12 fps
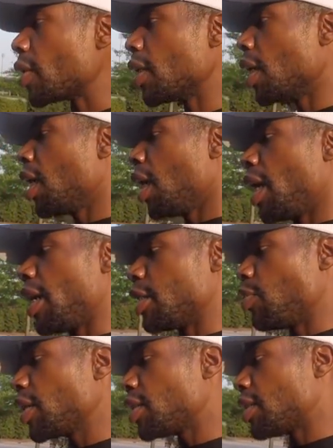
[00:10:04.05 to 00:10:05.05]
And, and as
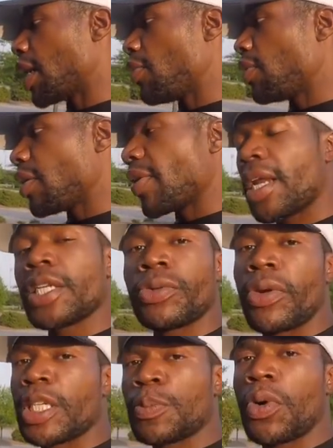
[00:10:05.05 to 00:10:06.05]
much as I would love to have this
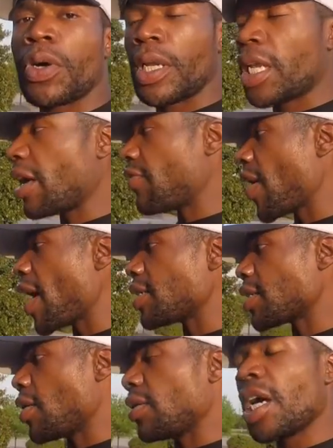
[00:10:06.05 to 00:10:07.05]
Grand Sport a lot
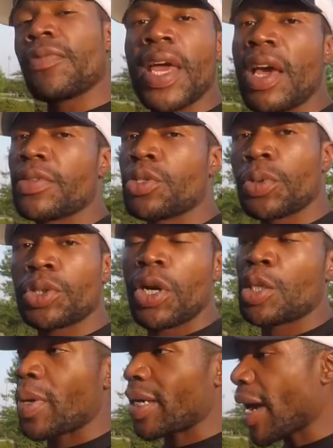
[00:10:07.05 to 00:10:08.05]
faster, I would love to have it
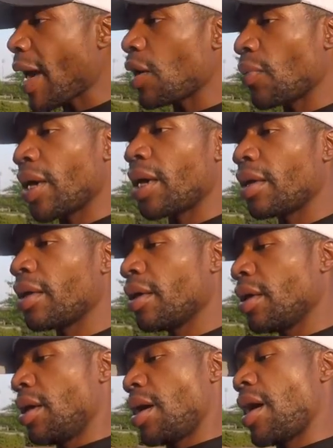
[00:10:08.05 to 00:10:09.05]
supercharged by Callaway
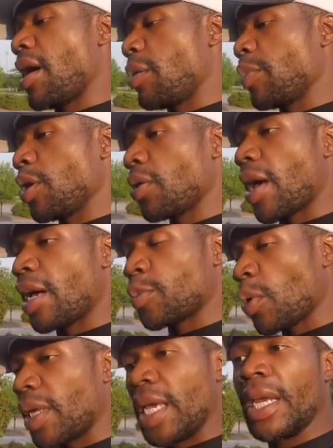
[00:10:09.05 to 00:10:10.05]
um, you know, I
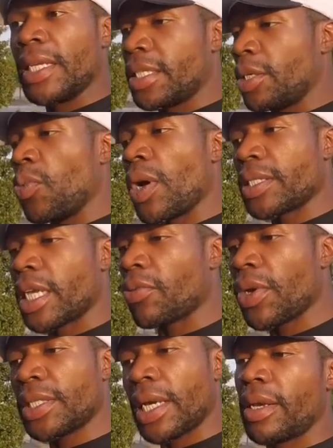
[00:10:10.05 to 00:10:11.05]
spoke to Hennessy once. They
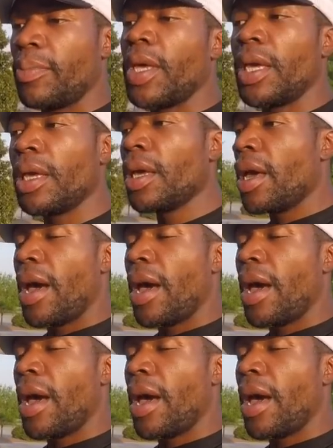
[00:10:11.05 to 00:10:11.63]
reached out to me.